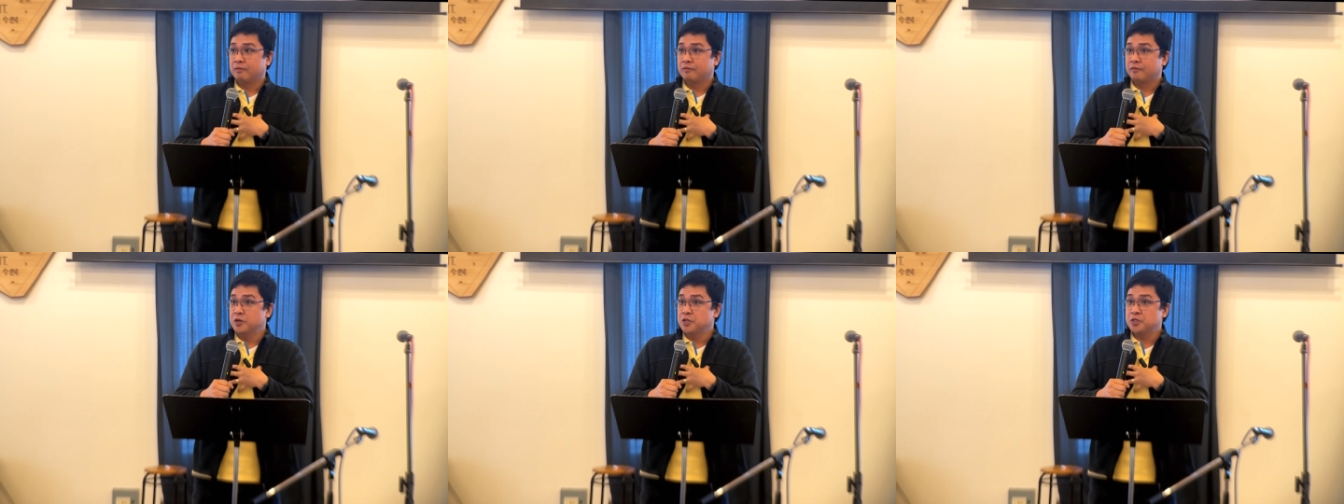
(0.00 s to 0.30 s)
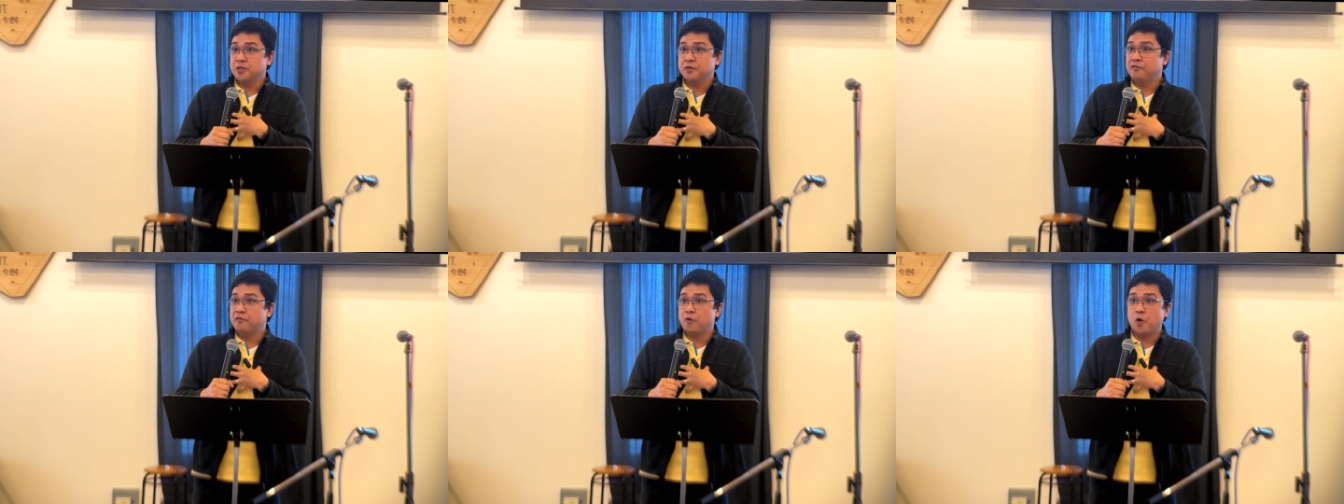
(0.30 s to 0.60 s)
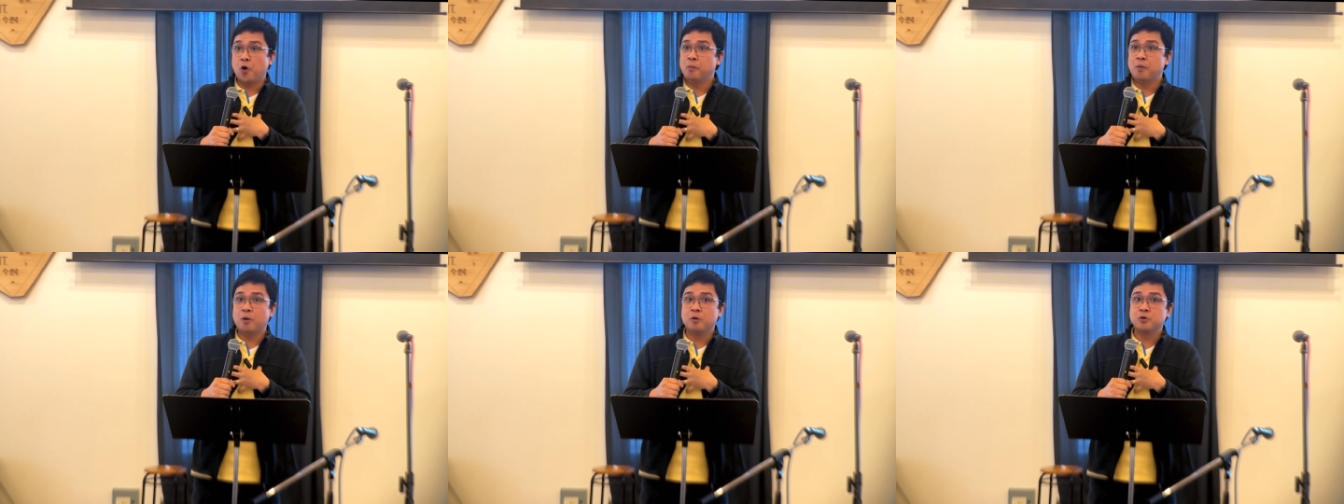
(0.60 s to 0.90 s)
First and
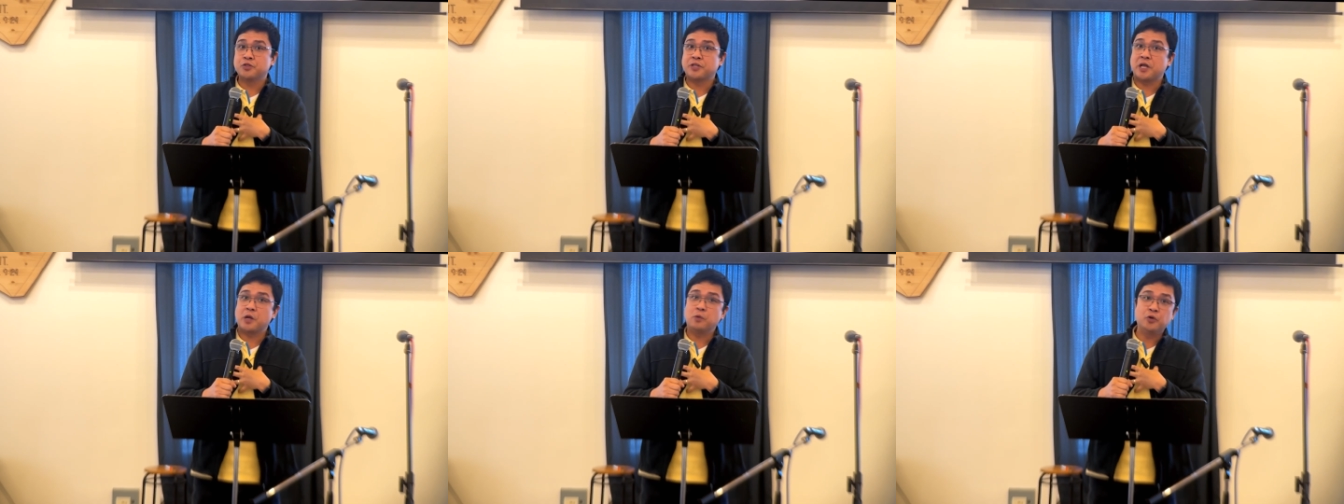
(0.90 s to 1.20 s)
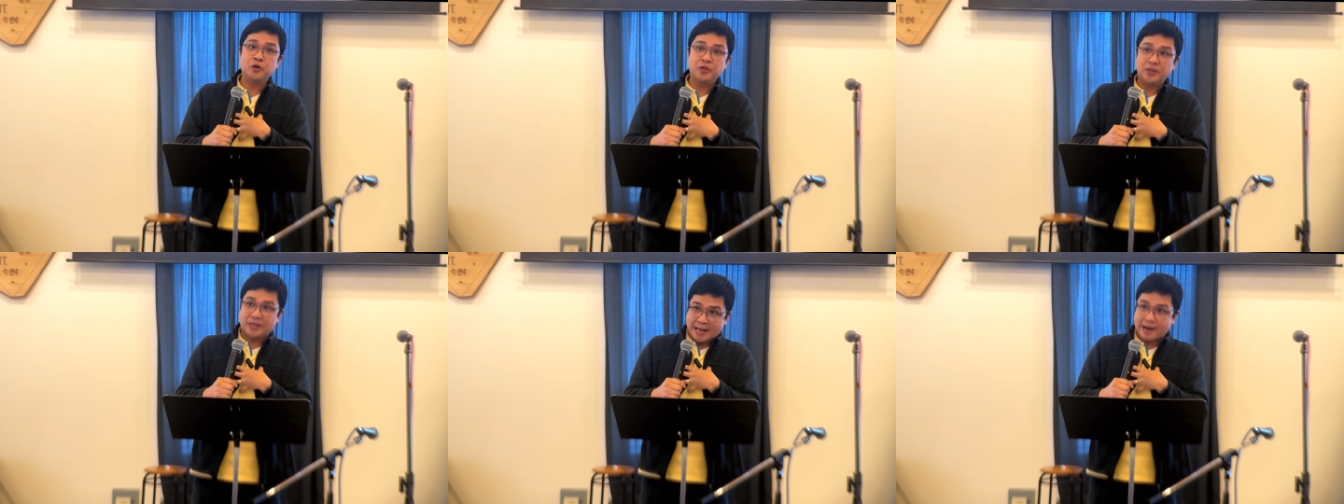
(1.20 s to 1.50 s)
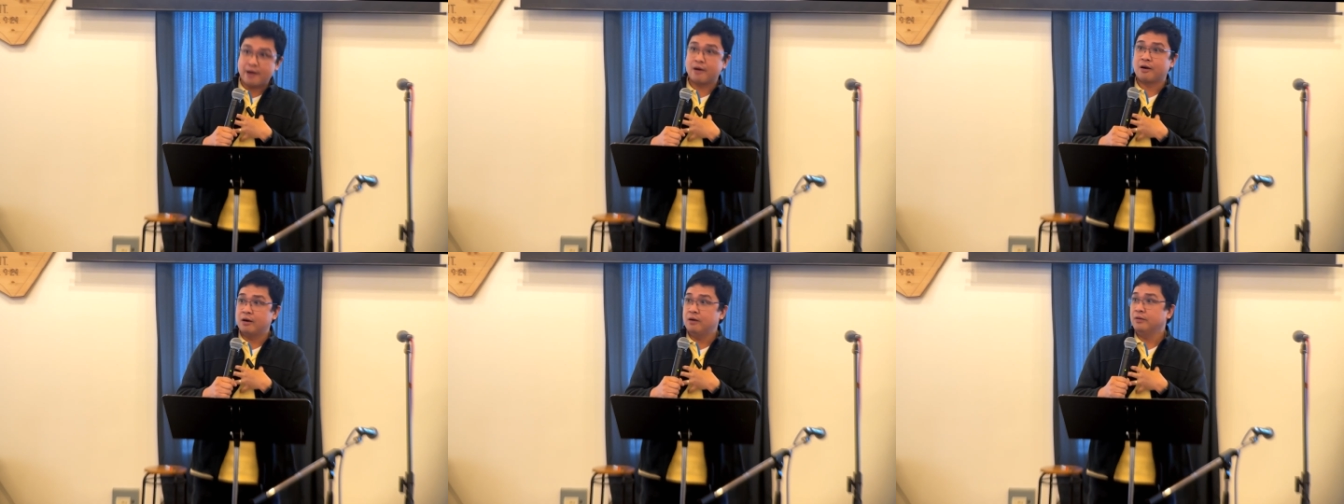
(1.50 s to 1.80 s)
foremost, they were
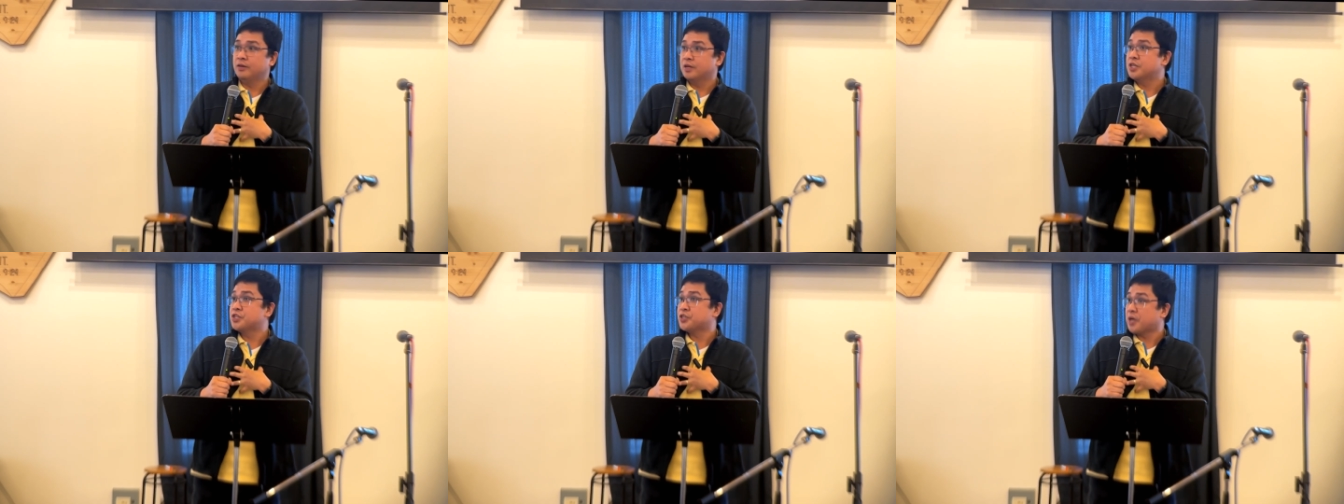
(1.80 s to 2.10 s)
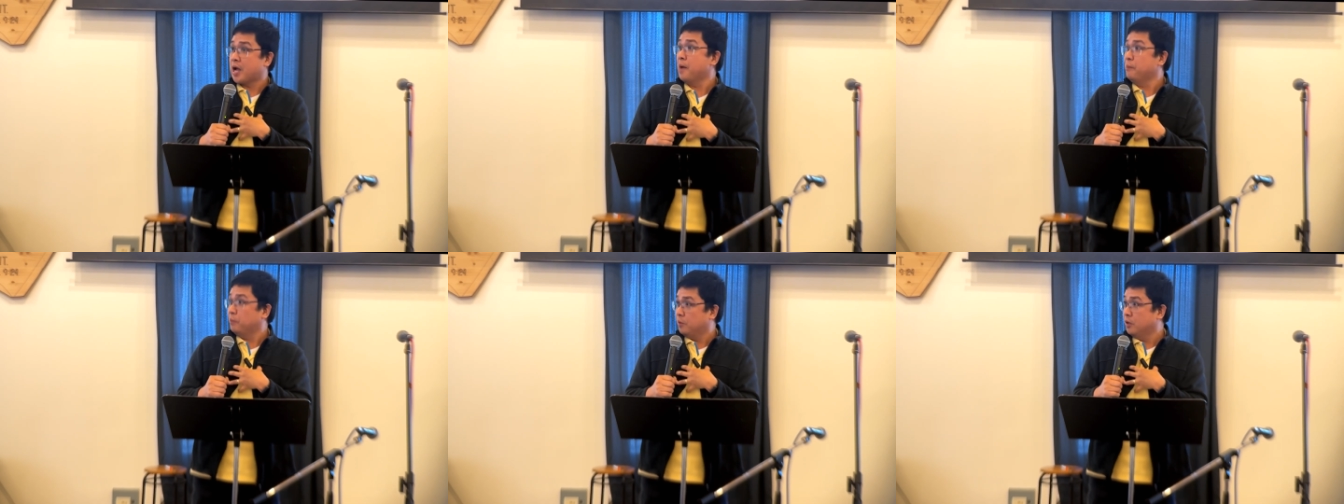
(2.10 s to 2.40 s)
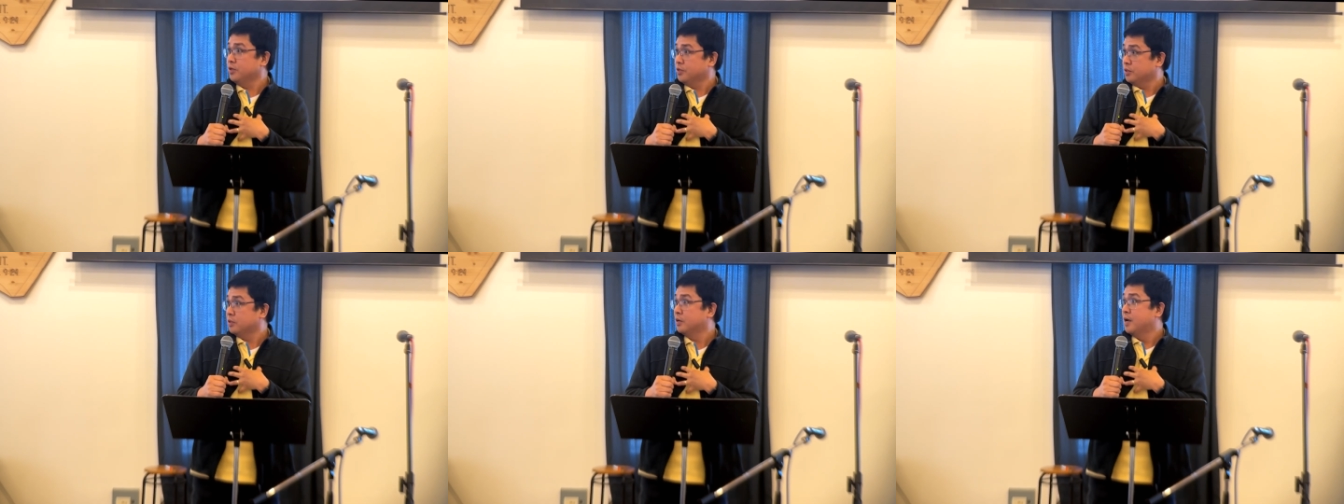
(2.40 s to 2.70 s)
there, the
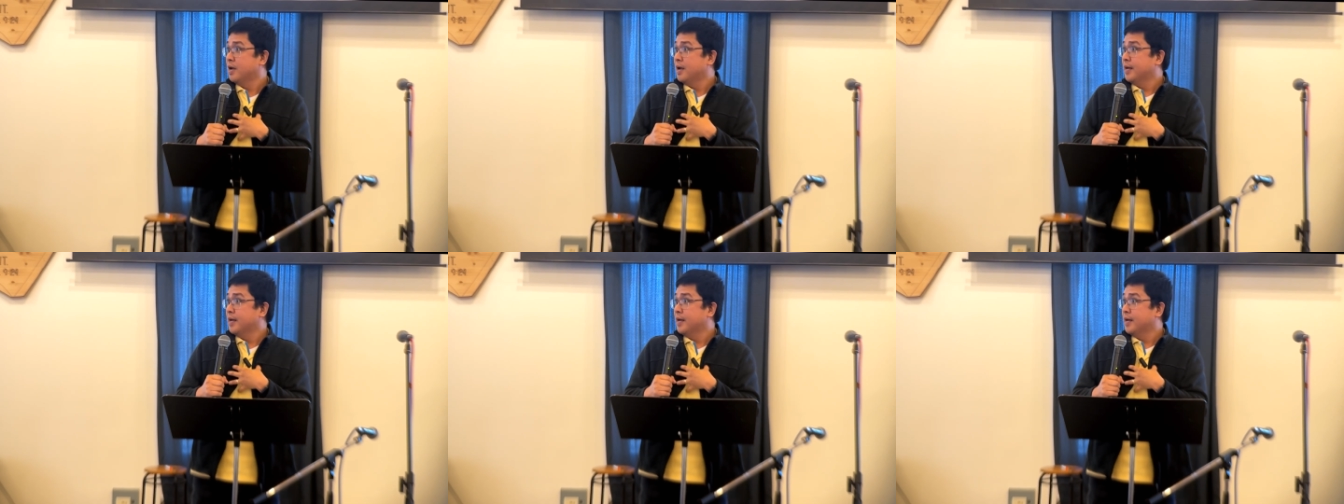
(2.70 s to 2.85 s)
disciples,